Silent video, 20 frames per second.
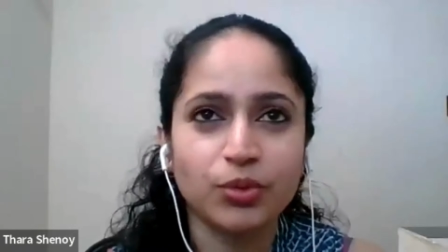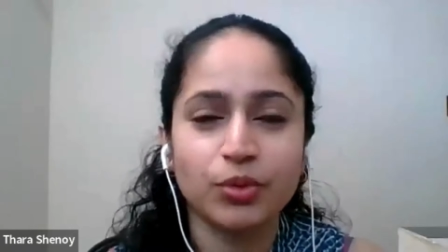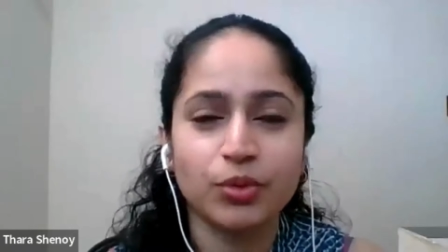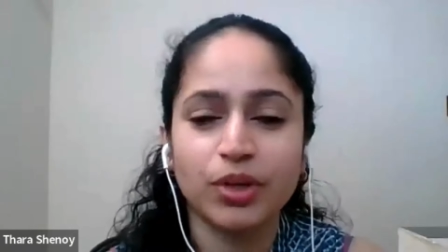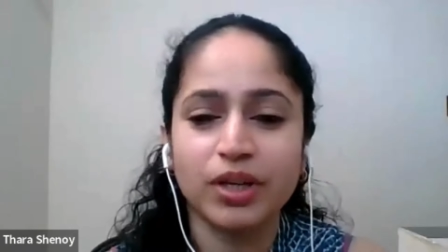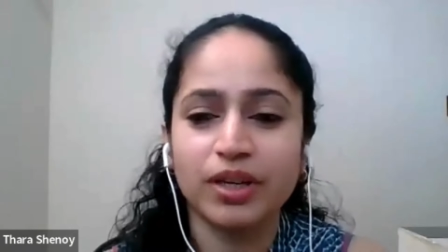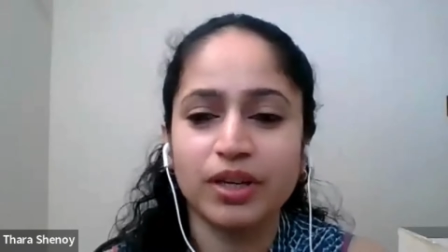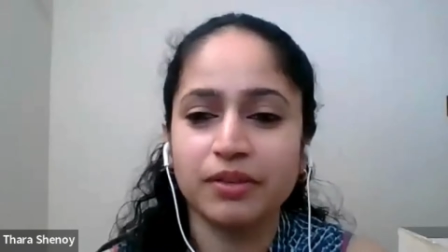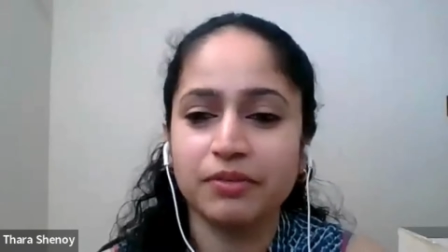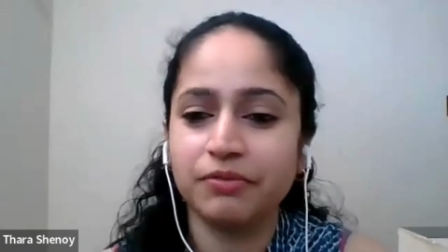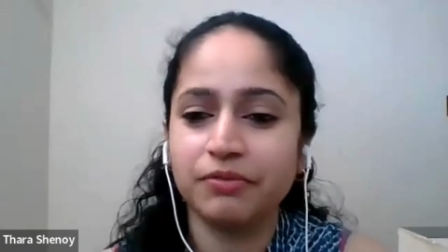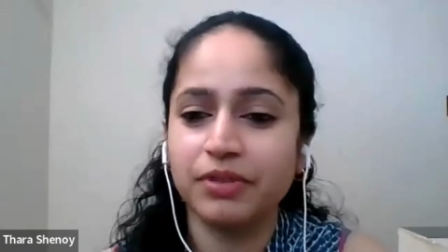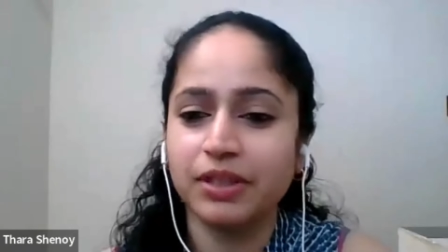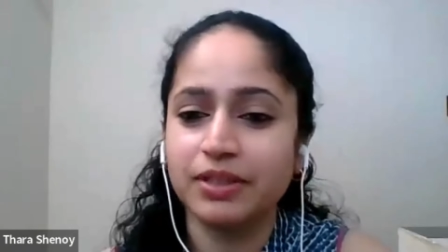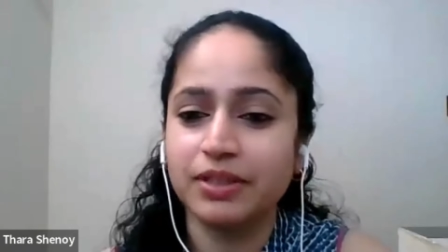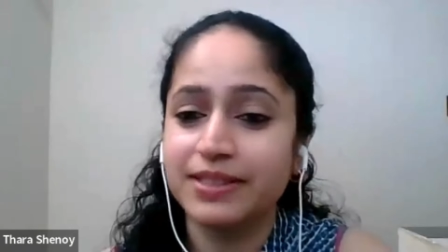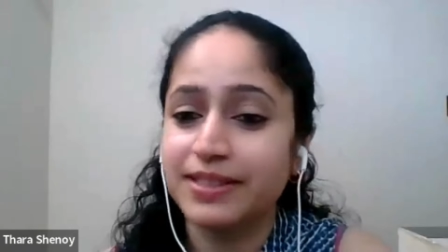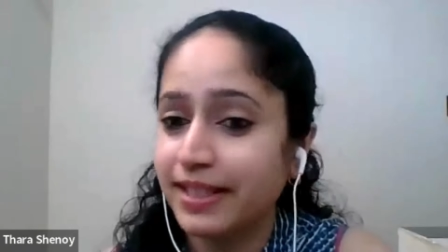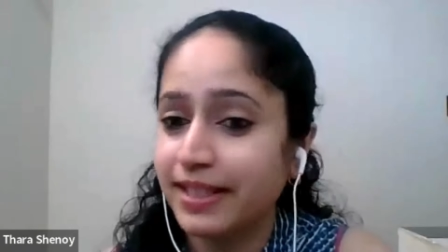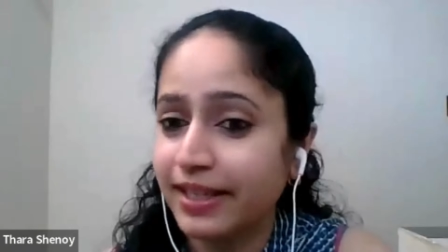you have
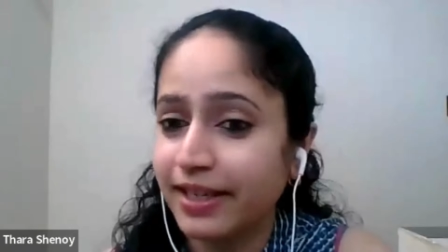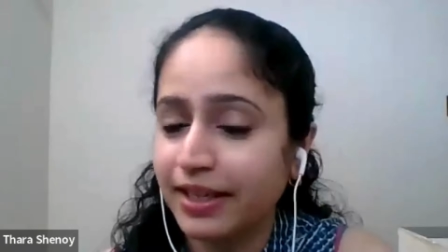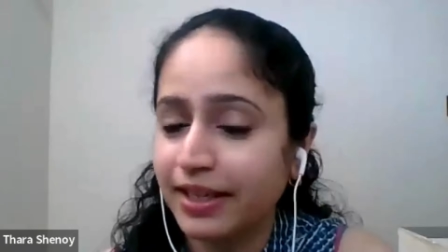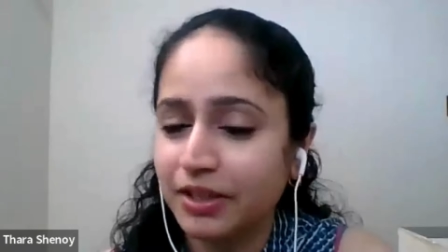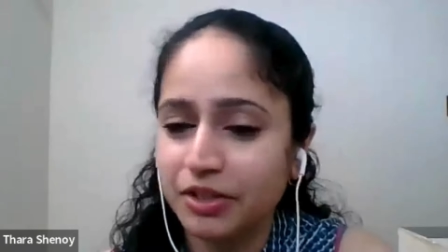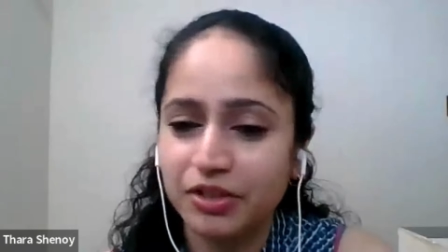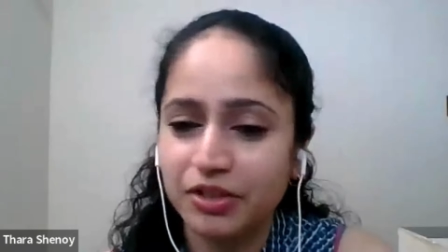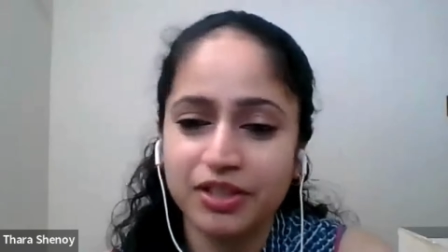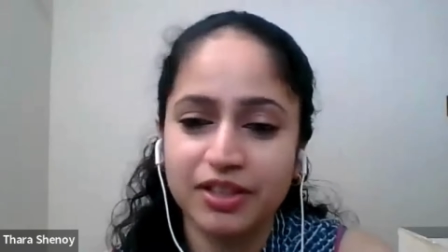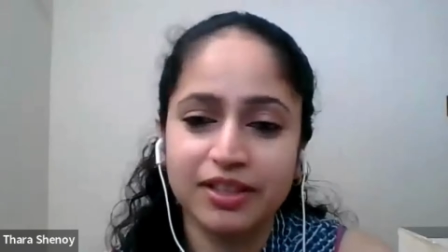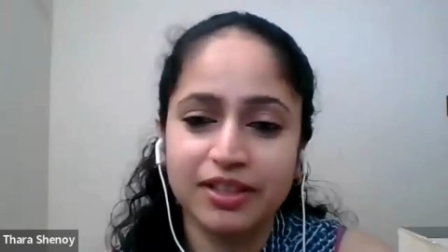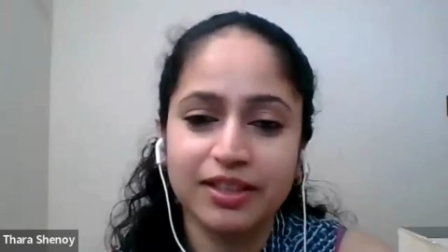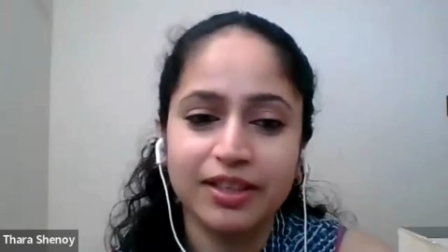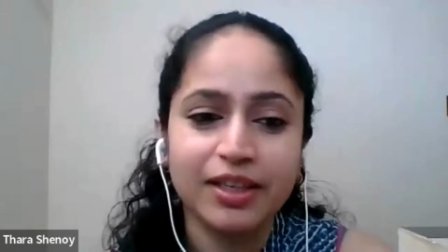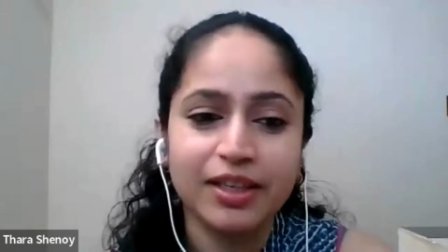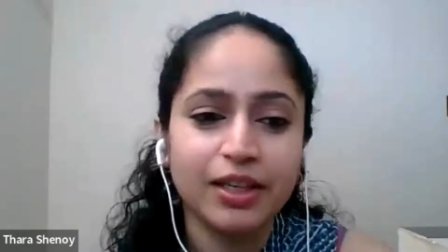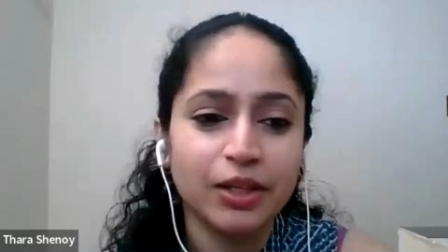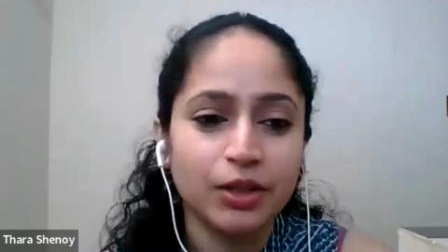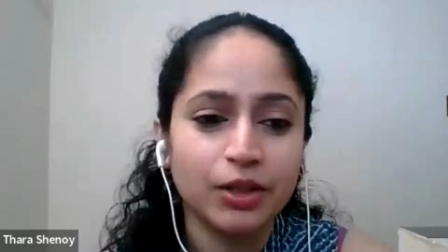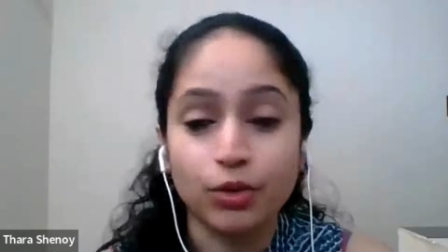psychiatry,
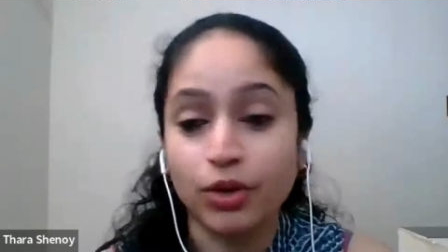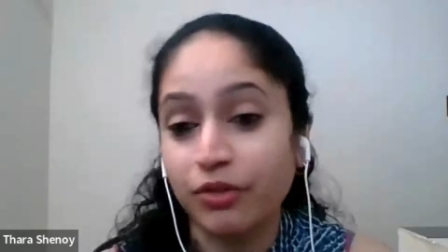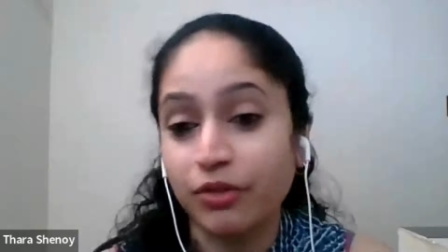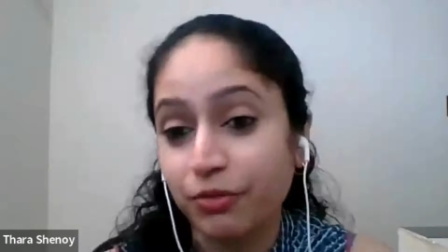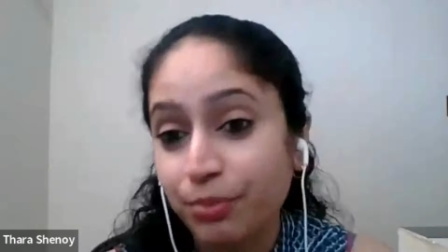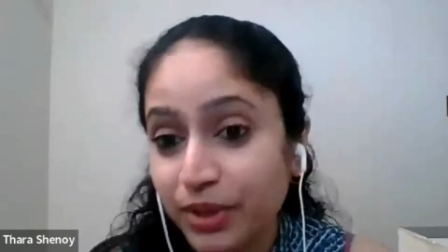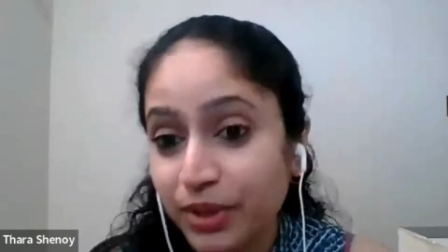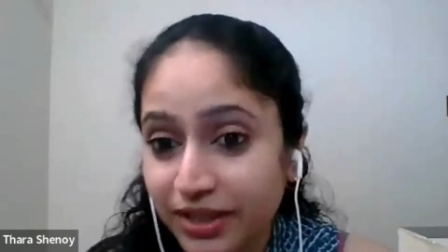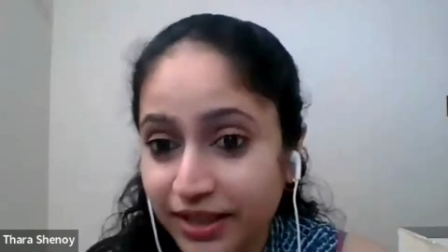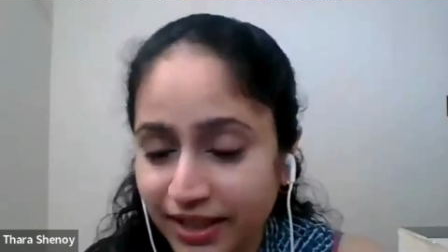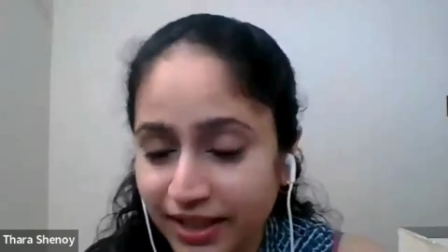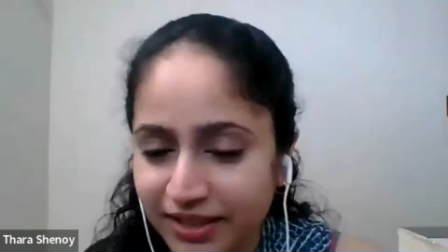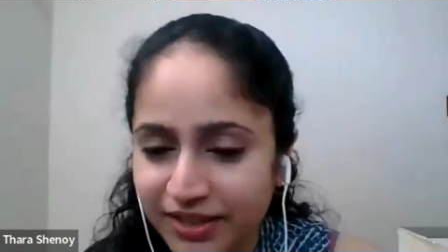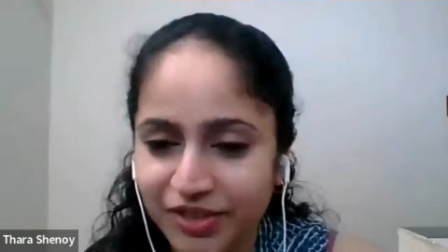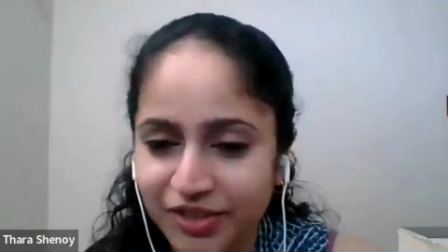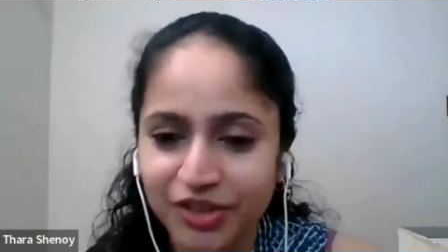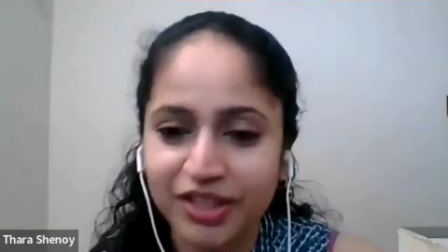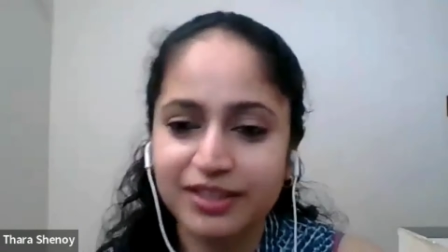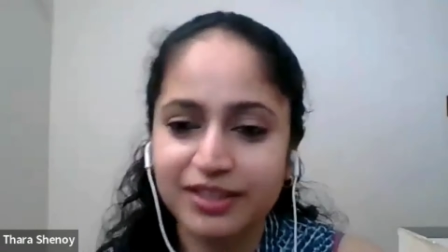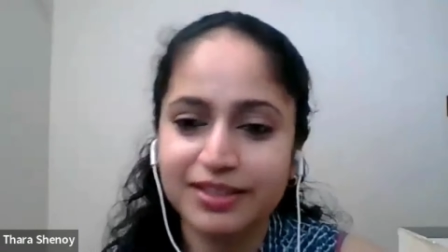you have
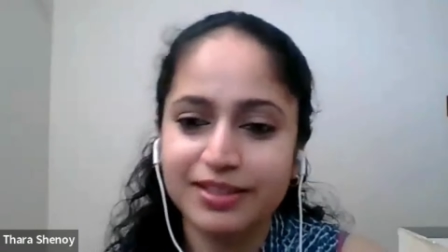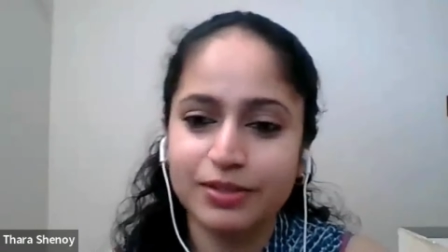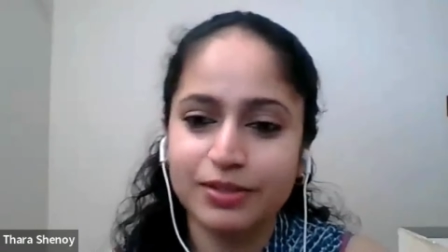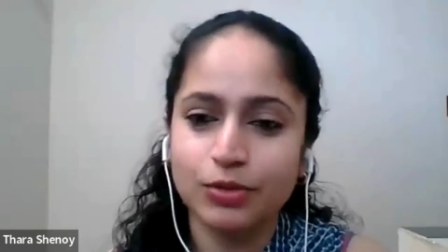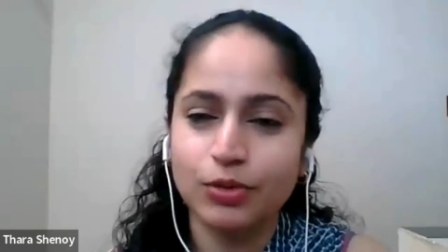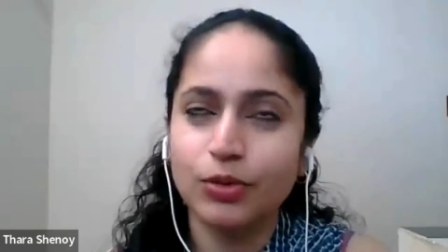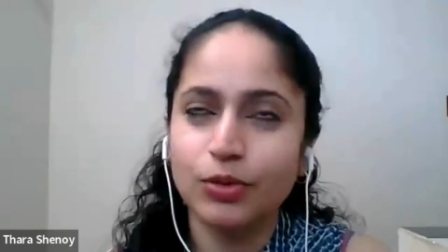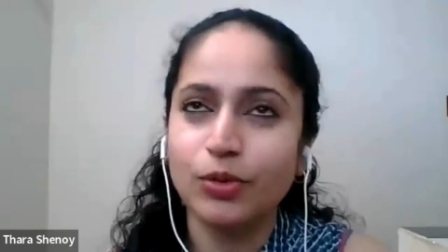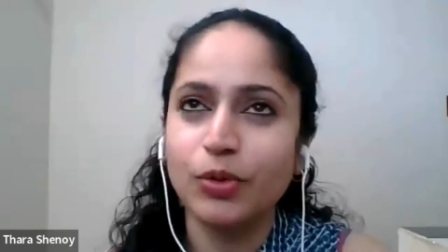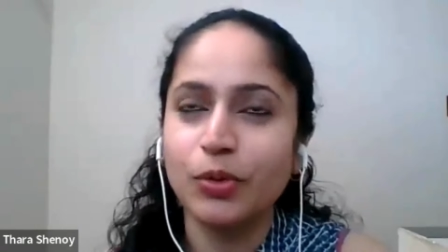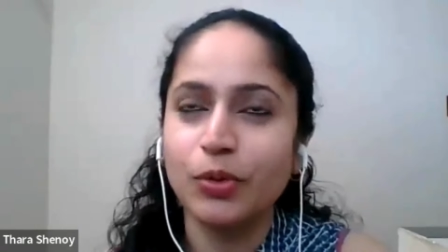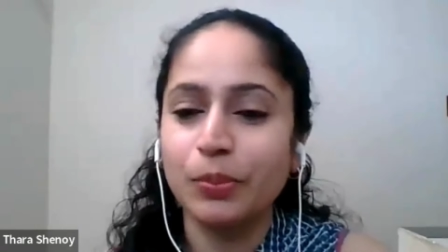pediatrics. So